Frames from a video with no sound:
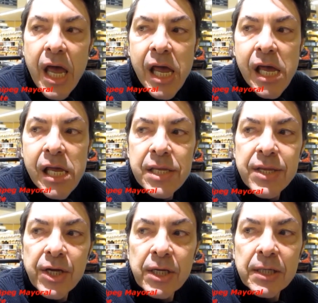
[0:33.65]

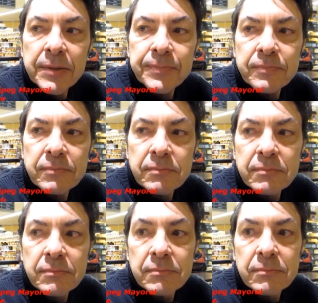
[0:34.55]
And, um,